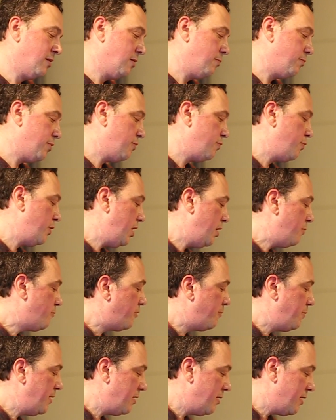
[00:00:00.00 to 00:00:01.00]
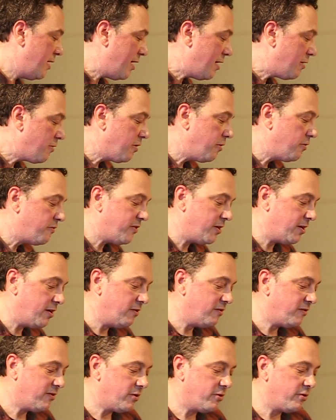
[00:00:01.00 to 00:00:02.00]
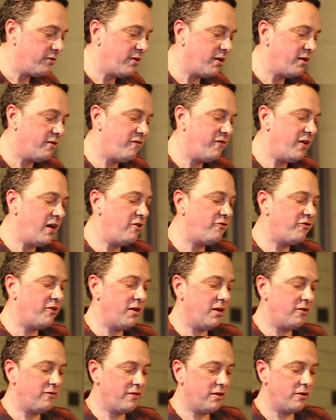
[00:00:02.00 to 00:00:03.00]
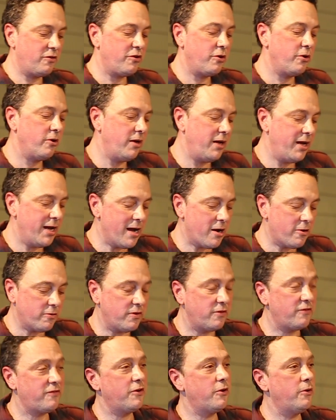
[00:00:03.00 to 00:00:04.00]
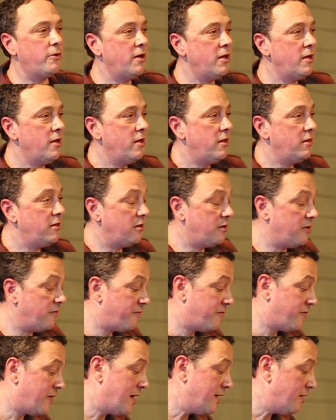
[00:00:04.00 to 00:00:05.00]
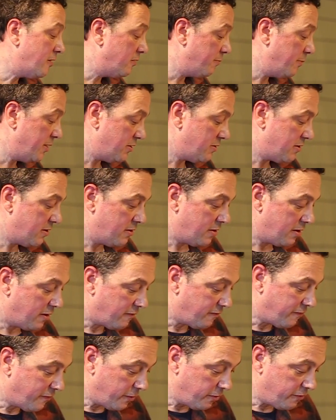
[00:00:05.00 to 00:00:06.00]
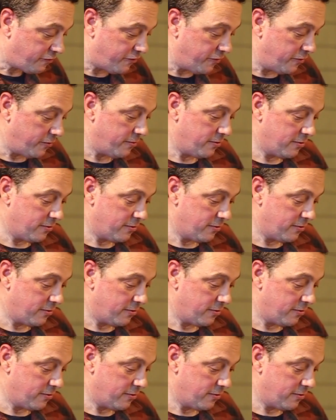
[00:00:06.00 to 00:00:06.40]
But it would be an error to consider that evasion is the turning out, so the defilement of virtue.